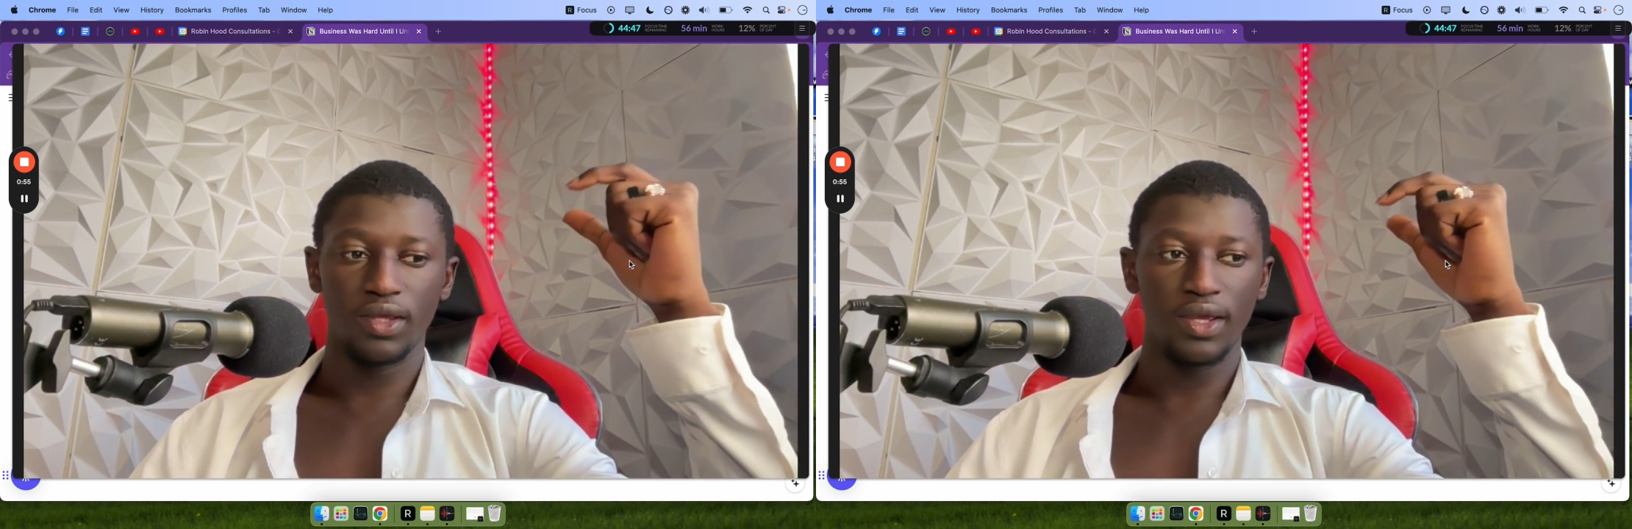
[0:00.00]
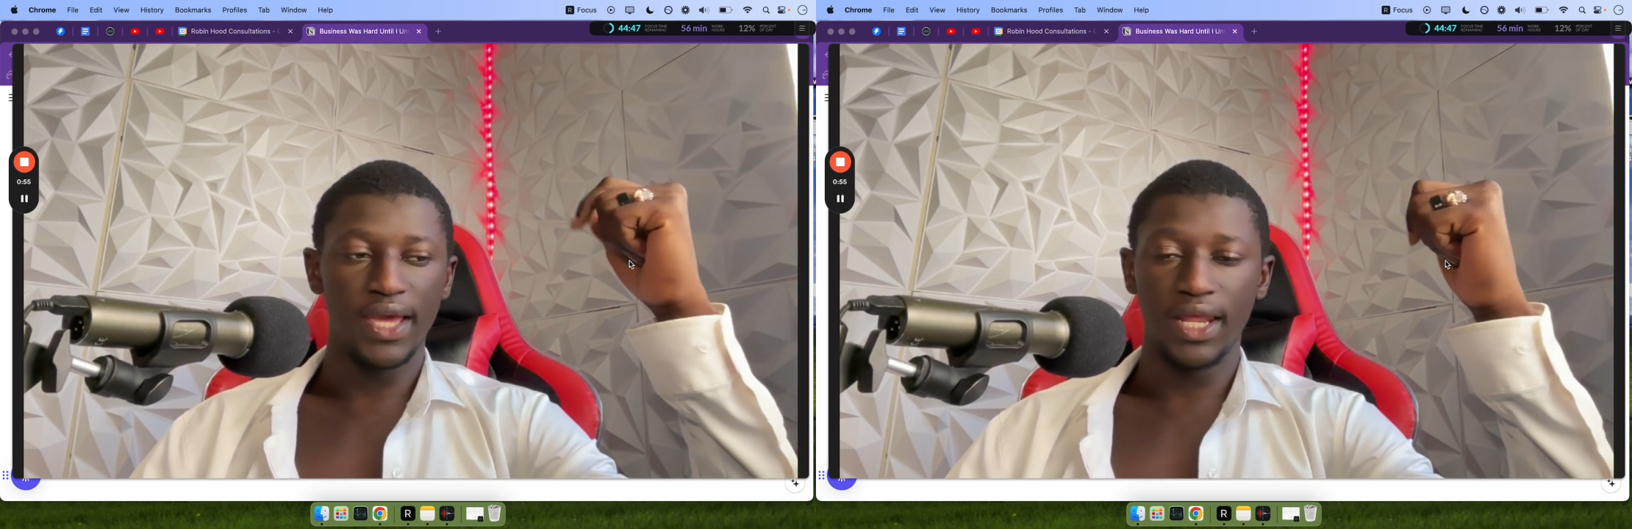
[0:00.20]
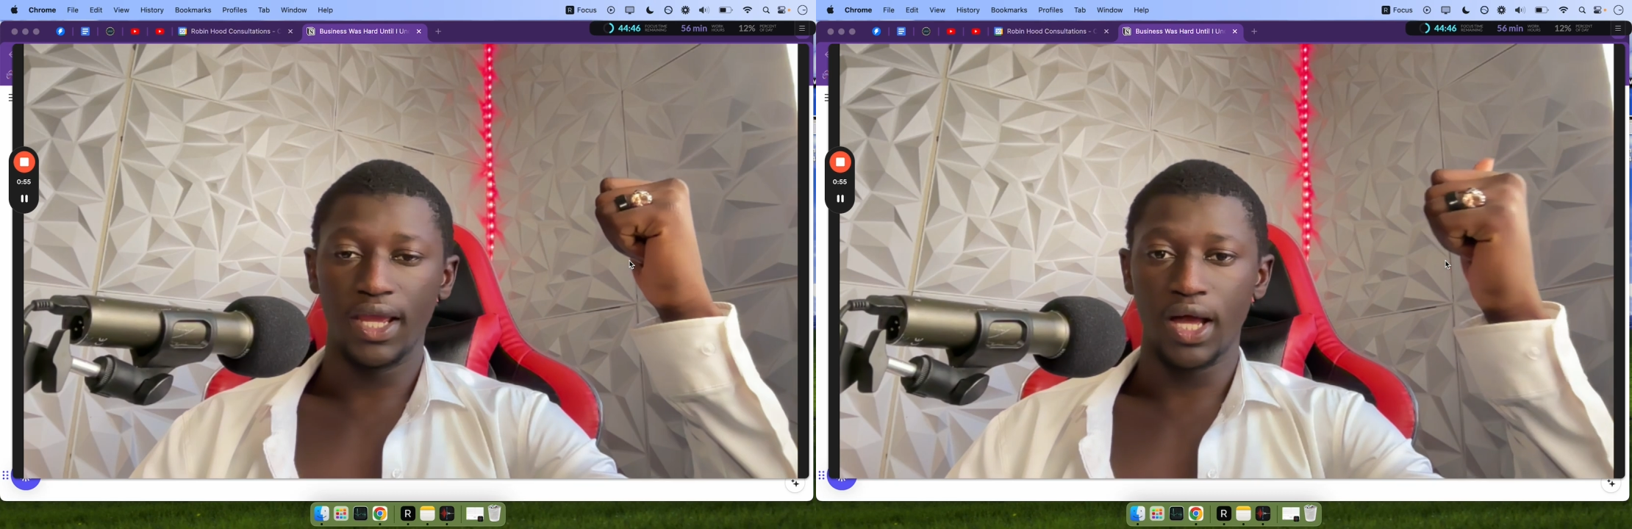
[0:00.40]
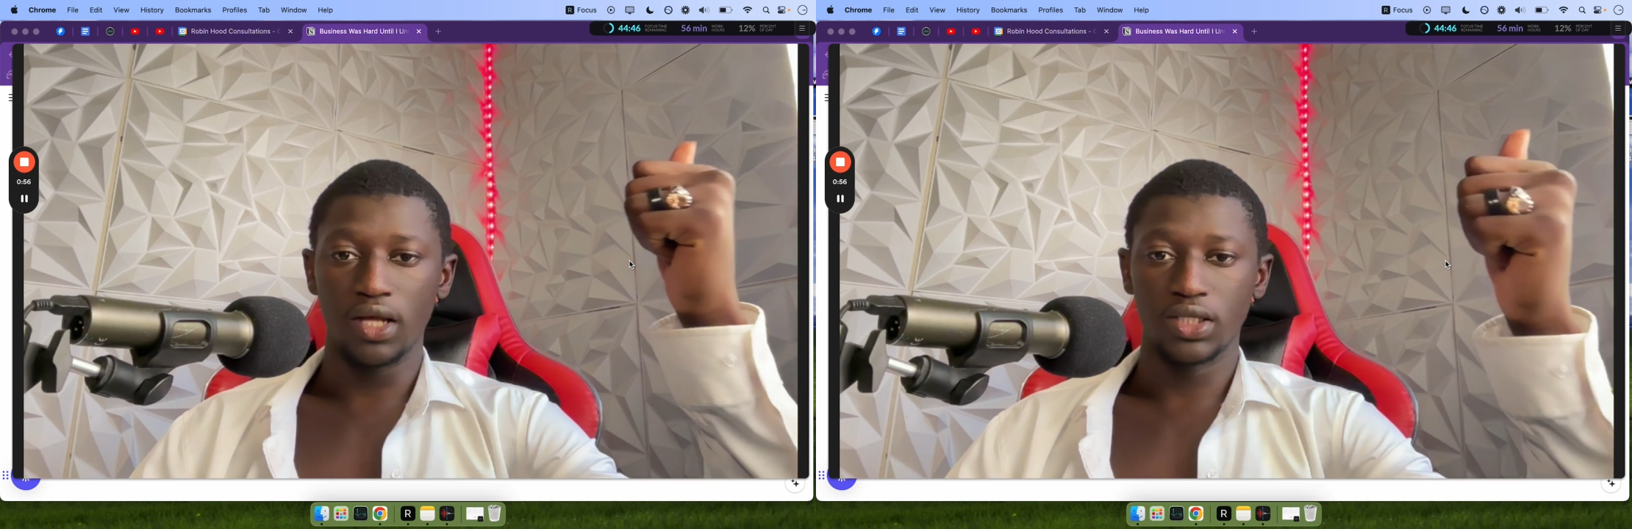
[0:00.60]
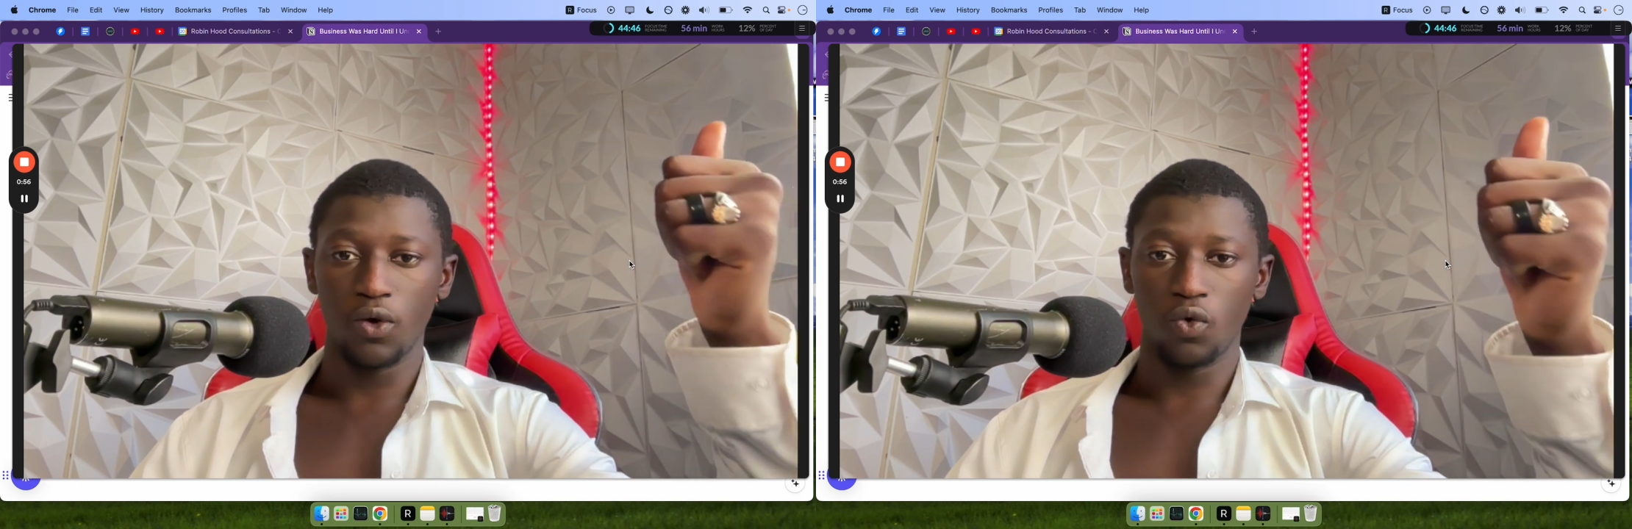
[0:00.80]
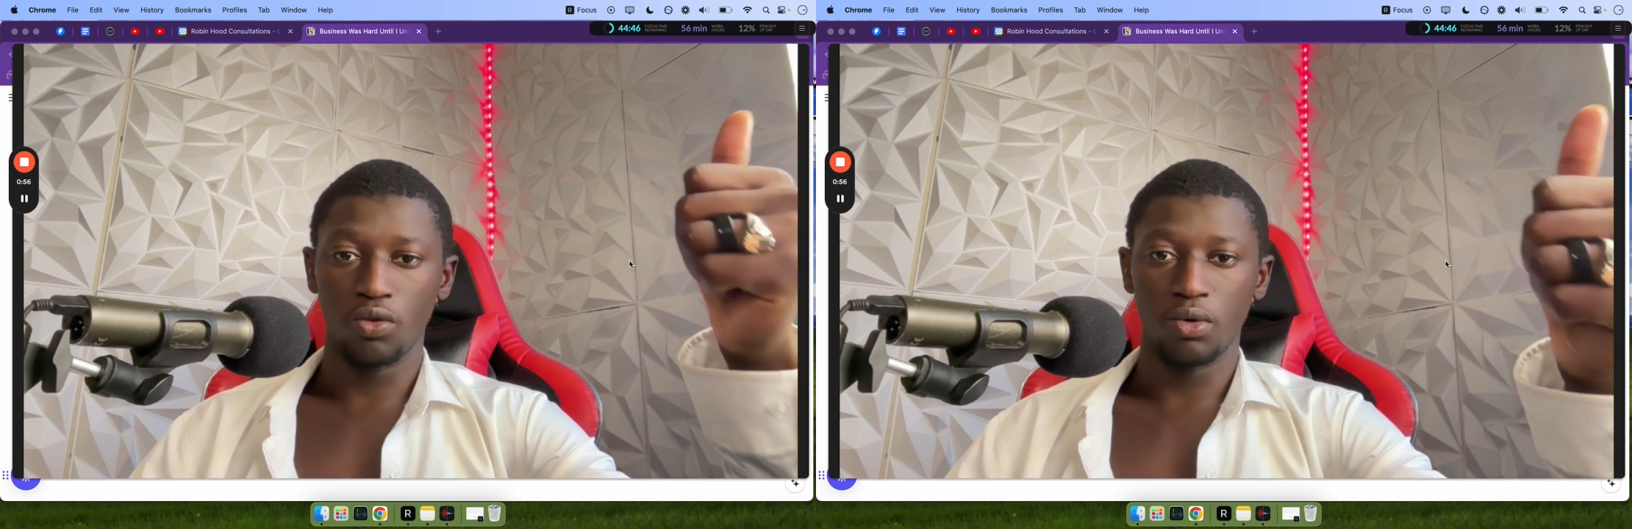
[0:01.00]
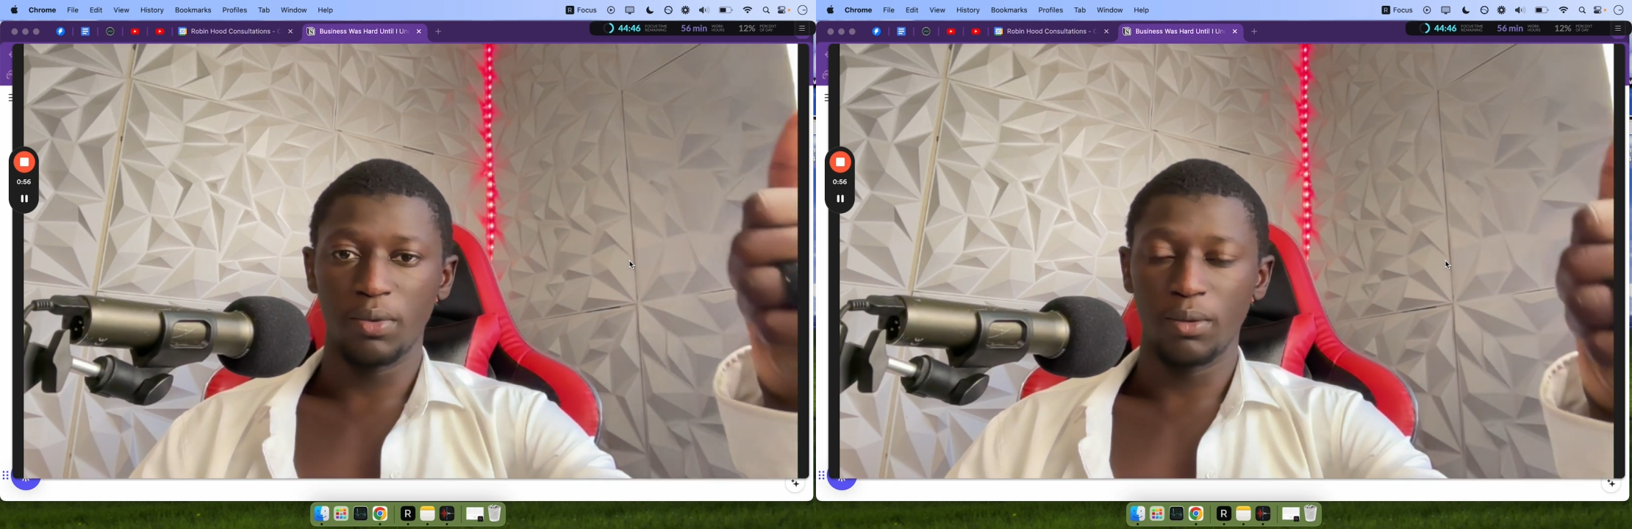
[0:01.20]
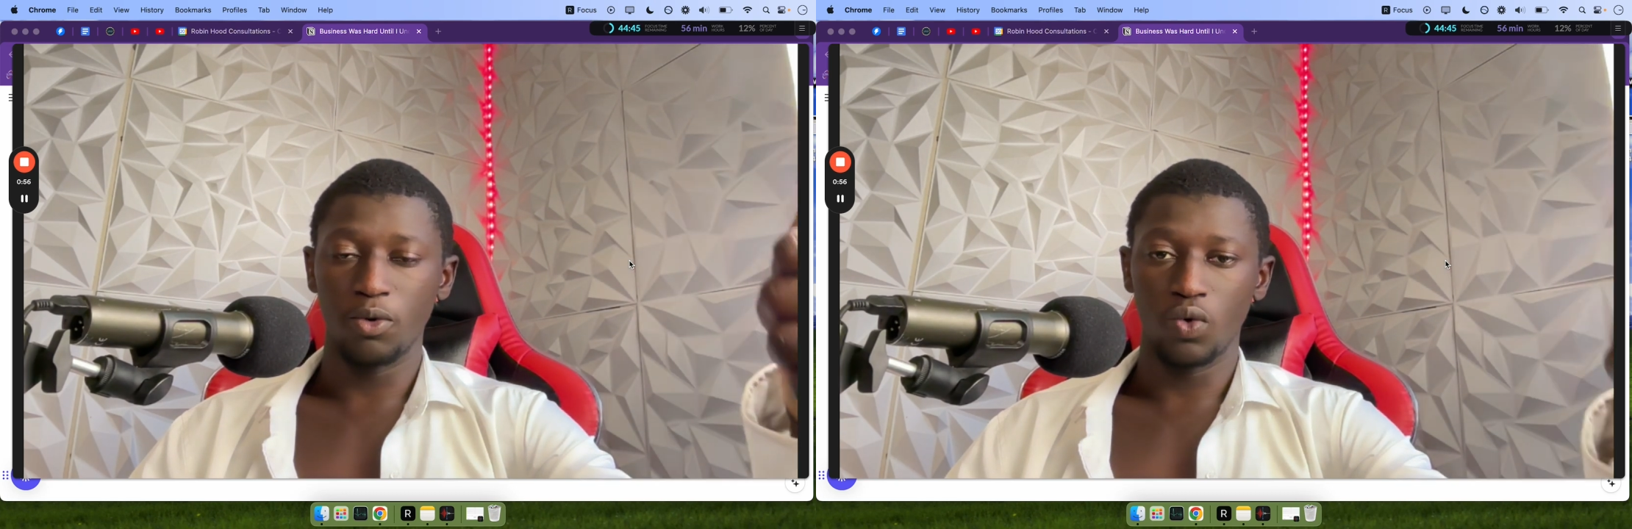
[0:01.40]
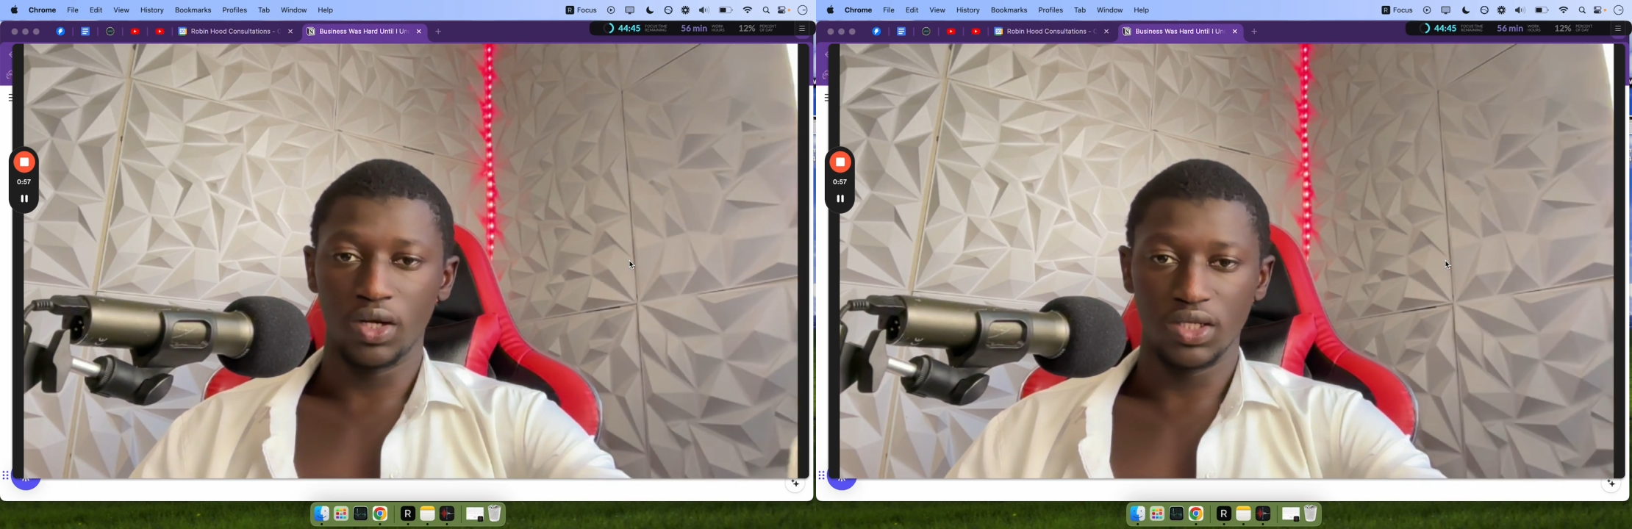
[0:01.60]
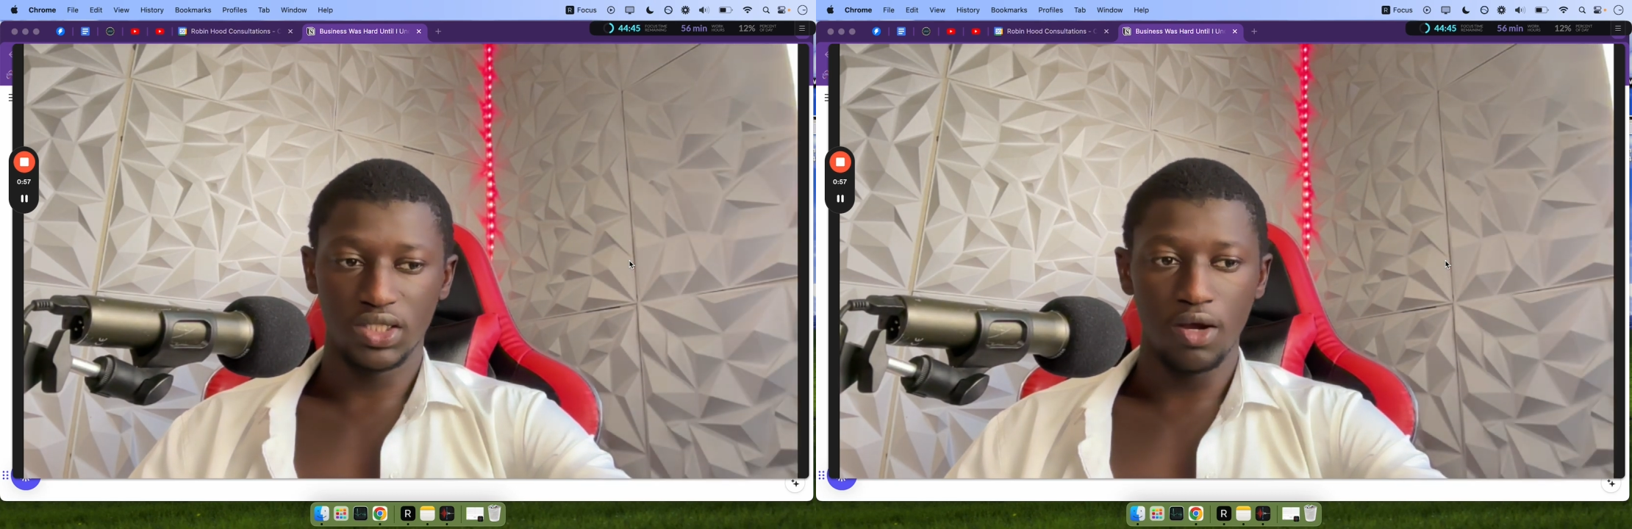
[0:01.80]
getting in contact with more people who want
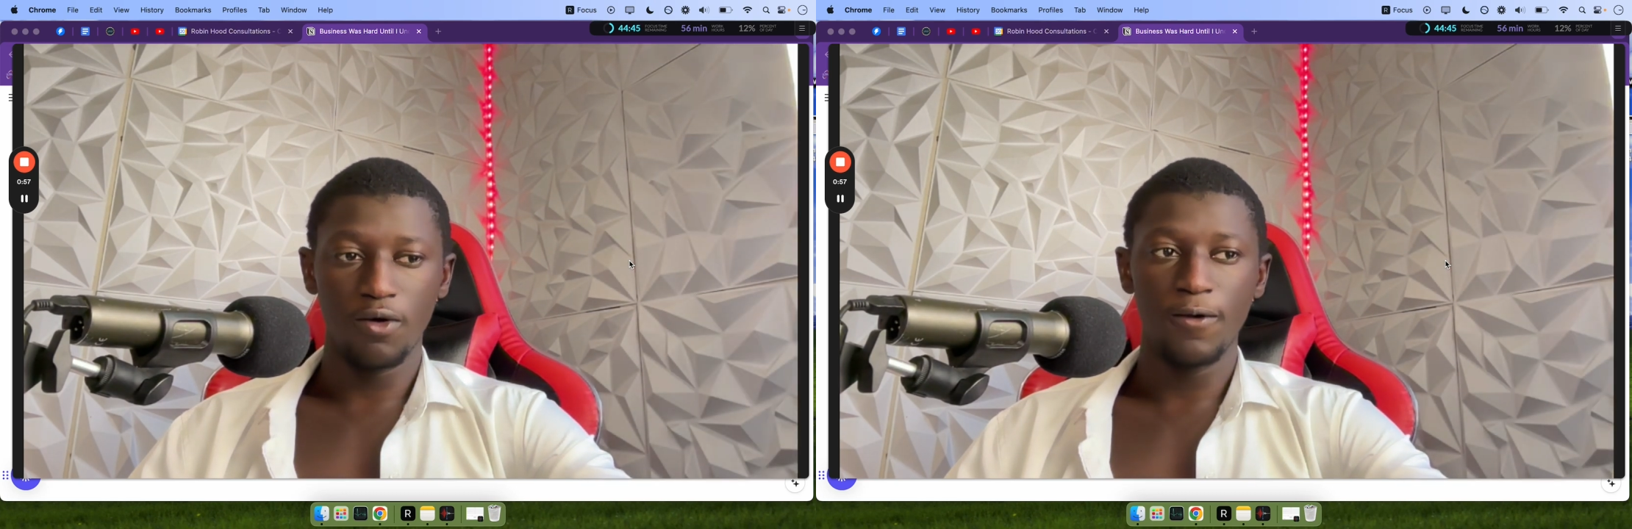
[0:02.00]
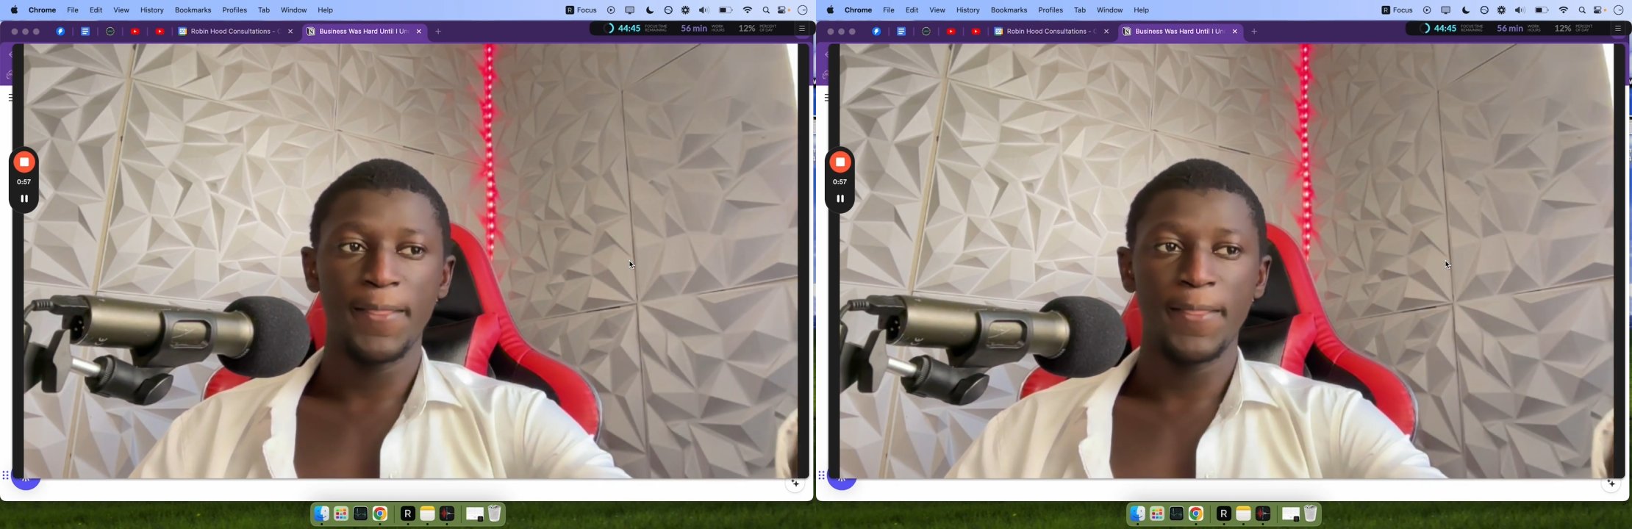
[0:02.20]
to sell,